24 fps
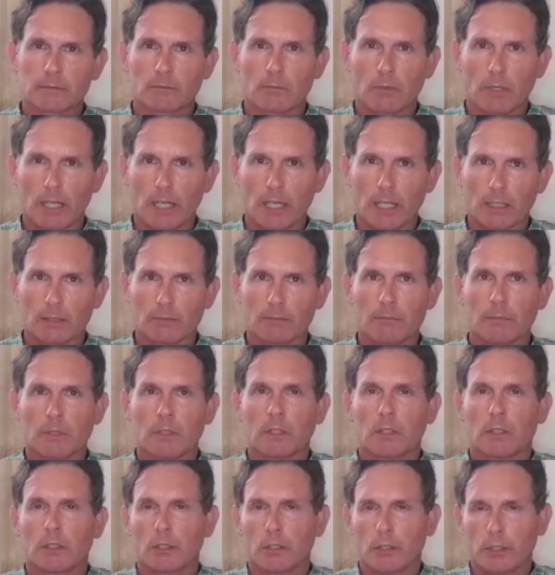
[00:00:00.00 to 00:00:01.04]
well,
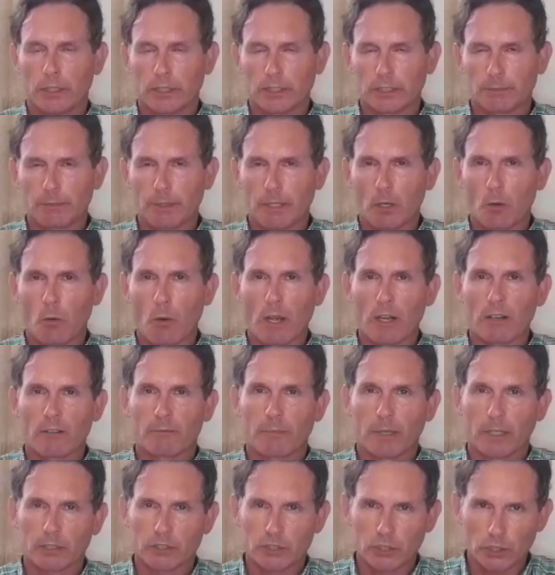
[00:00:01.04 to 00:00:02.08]
you need to be aware of
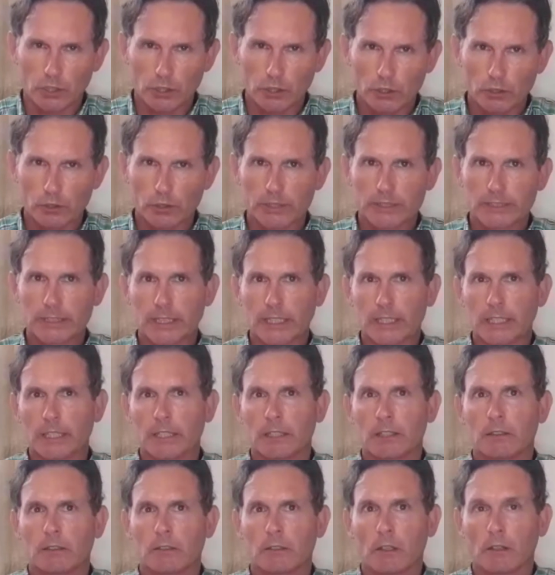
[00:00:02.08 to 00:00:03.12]
biosecurity,
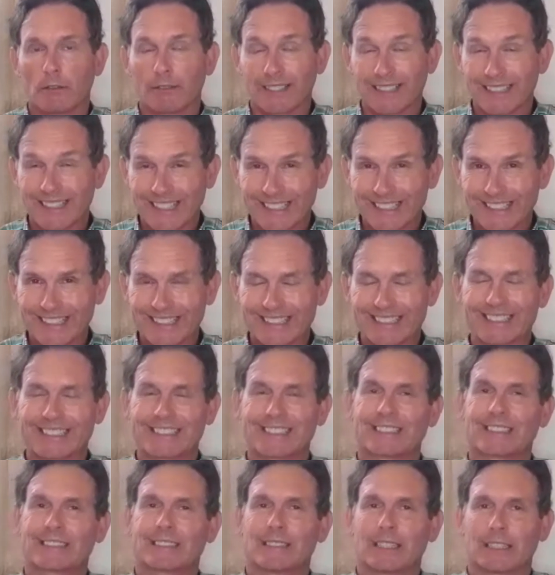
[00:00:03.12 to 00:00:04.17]
of
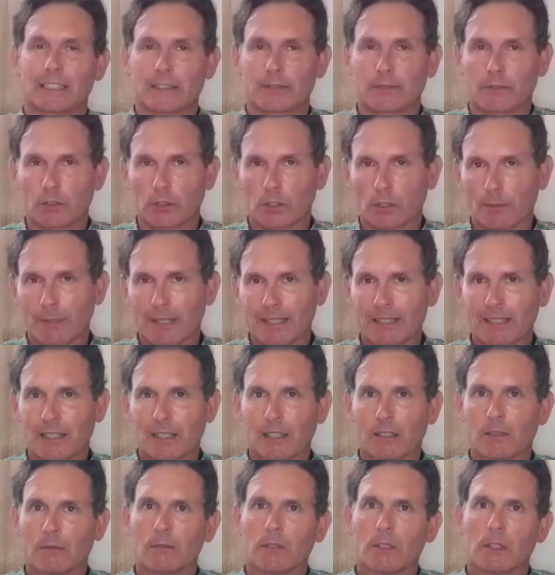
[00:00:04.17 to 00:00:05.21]
cleanliness, that's
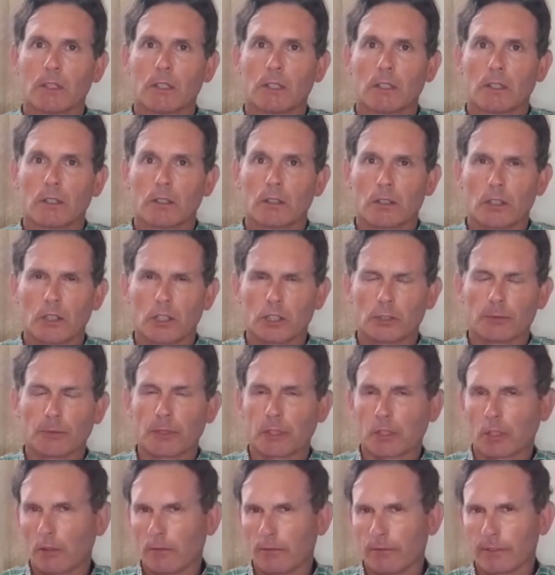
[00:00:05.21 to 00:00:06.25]
fundamental. You need to be
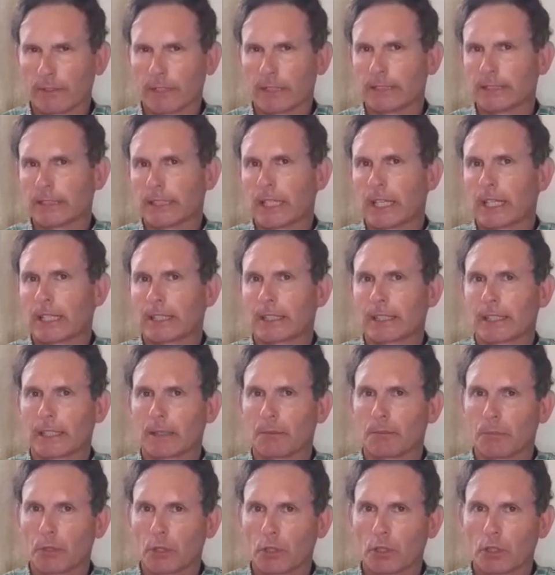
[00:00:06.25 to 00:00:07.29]
confident in handling
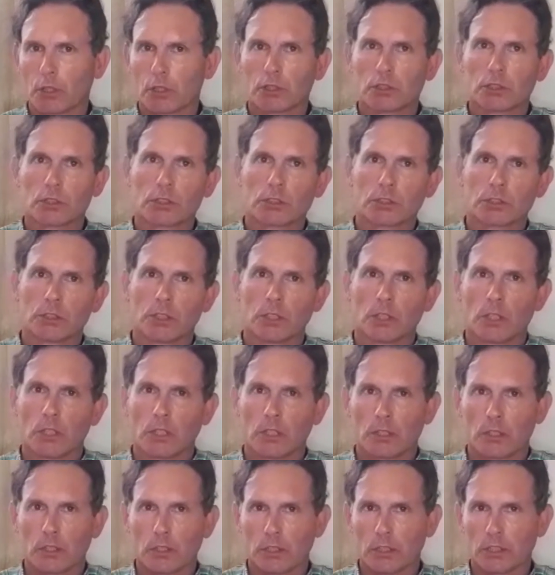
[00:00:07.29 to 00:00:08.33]
birds.
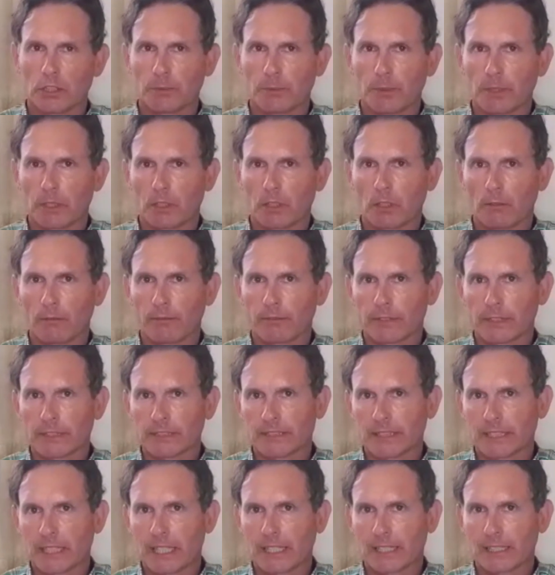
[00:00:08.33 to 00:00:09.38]
You need to be confident
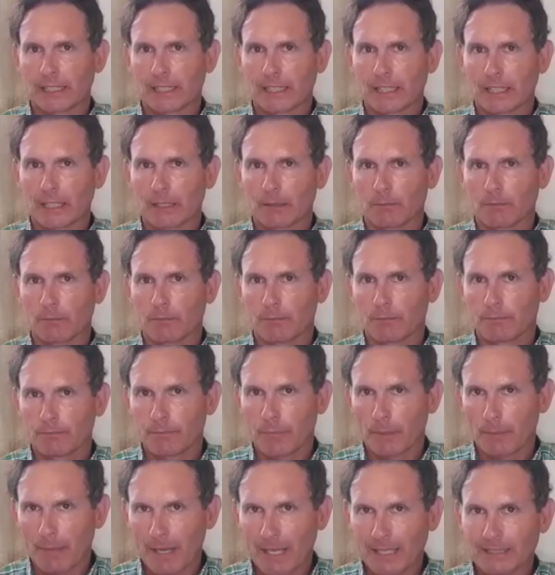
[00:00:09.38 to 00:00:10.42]
in handling
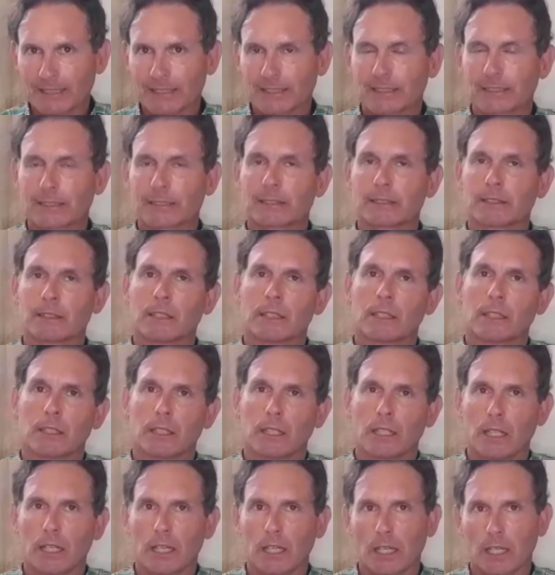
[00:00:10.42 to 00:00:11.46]
pipettes
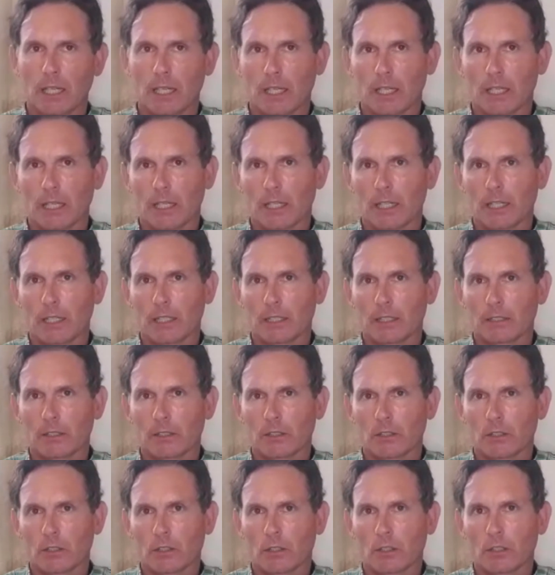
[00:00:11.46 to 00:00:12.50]

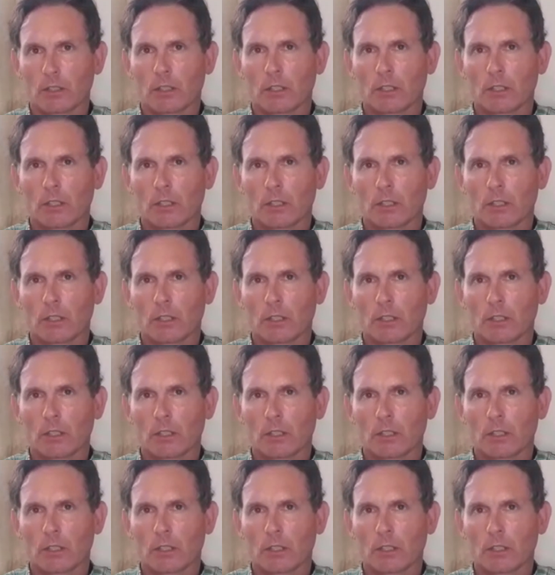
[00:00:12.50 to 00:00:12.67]
and